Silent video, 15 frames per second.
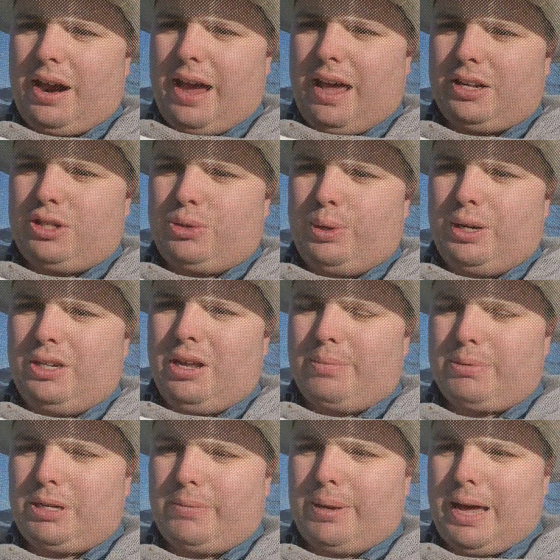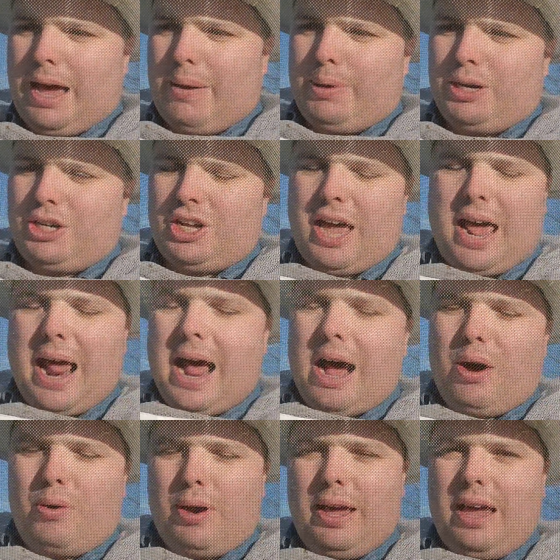And so we dipped a bunch of that out,